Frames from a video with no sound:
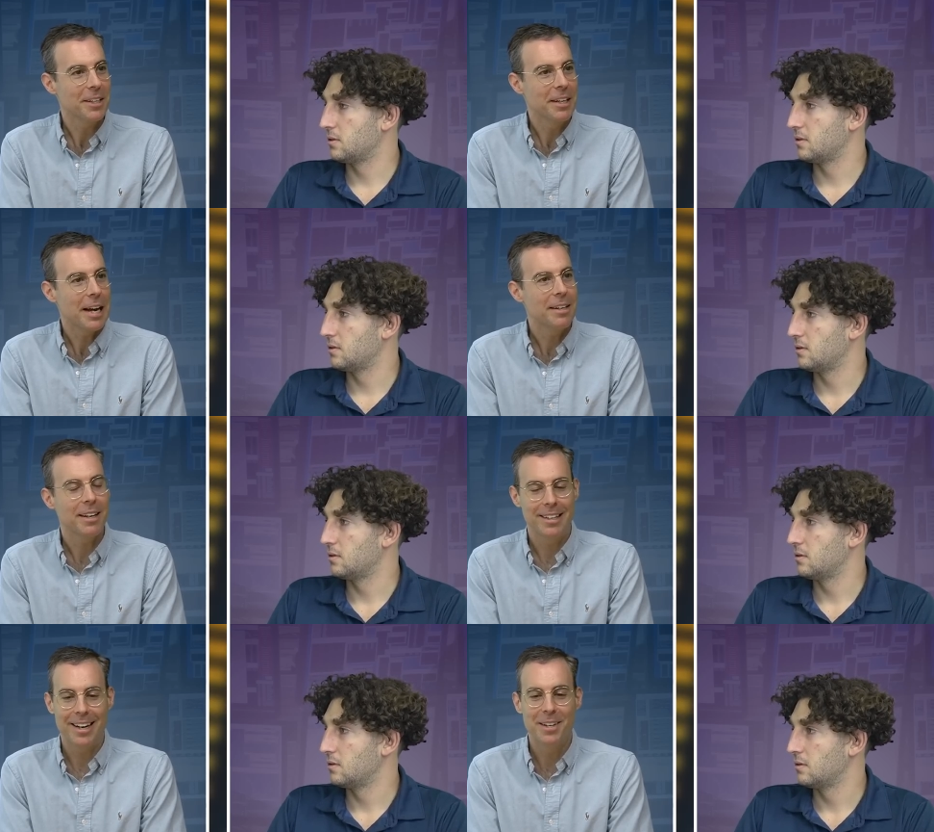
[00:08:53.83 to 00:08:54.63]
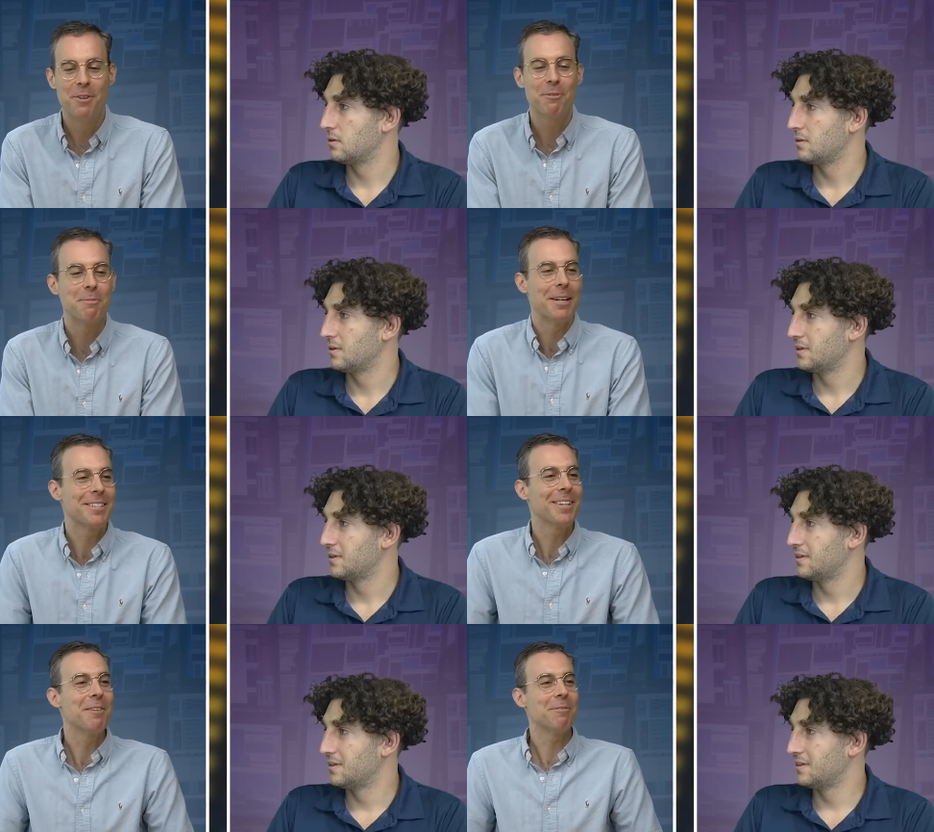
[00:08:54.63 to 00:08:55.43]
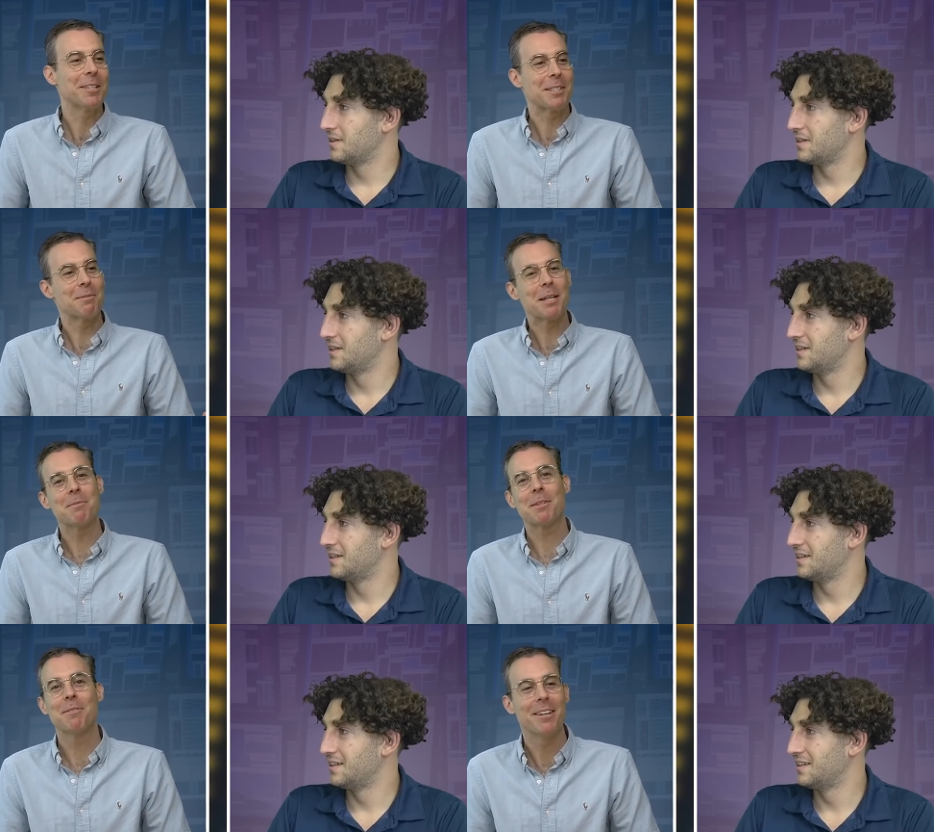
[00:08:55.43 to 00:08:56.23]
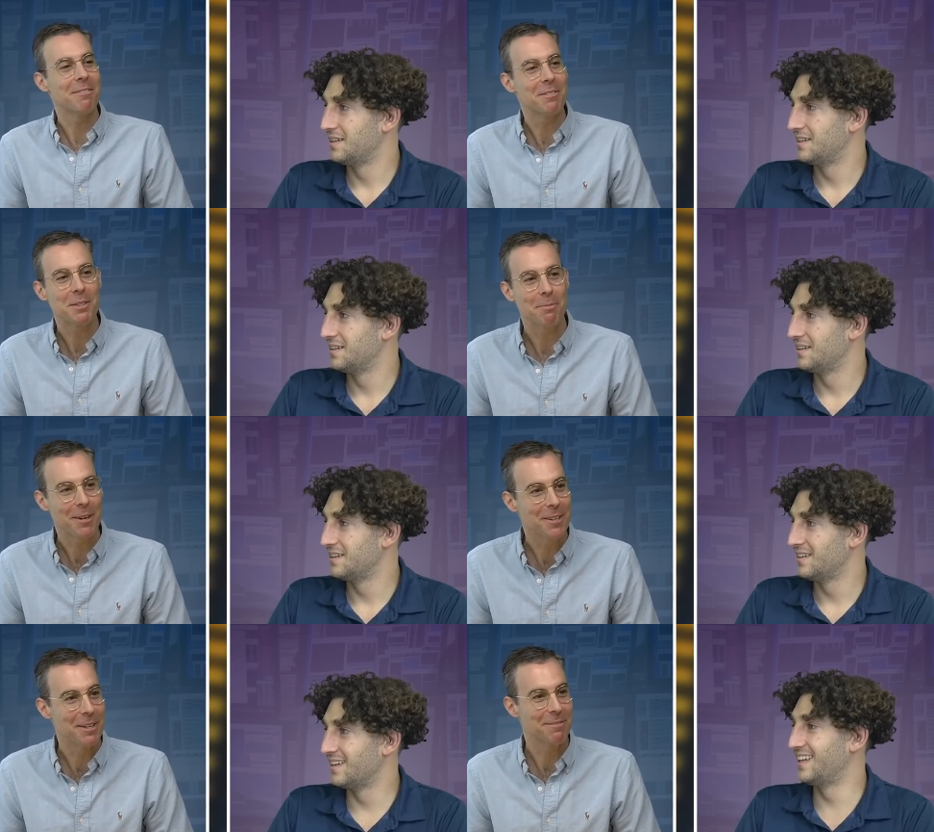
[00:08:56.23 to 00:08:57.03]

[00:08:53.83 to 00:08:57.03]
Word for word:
Speaker 1: And I and I know for myself, like sometimes I'm not even smart enough.